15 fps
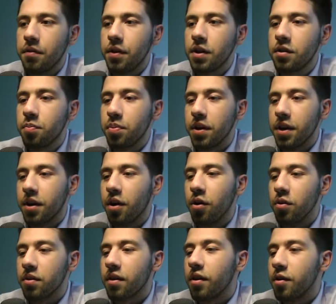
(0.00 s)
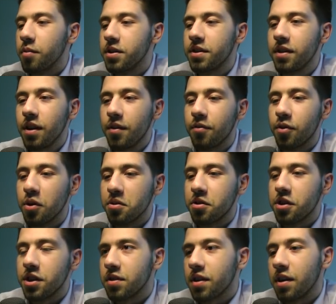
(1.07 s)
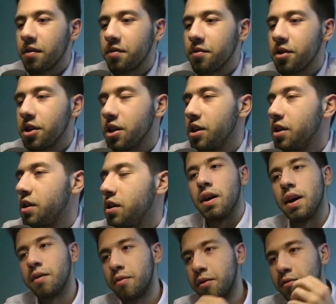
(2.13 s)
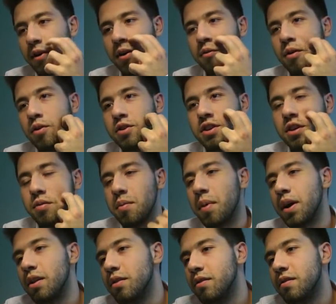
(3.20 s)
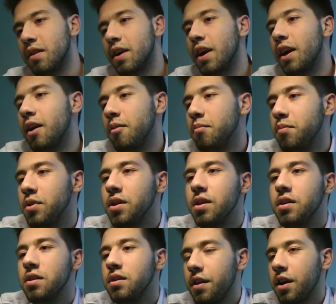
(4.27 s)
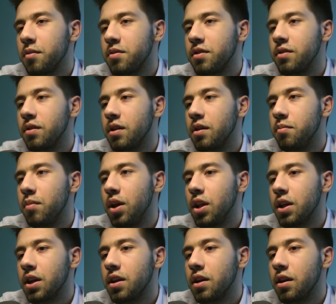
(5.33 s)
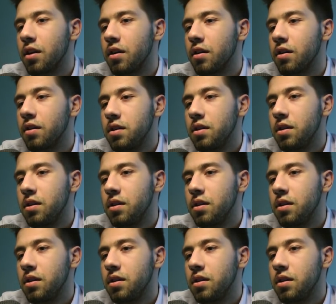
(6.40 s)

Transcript: have yet to play a gold card. We still have Roach, which is kind of funny. Alright, if we find Roach here, we might lose the game, but I think I'm still going to mulligan here.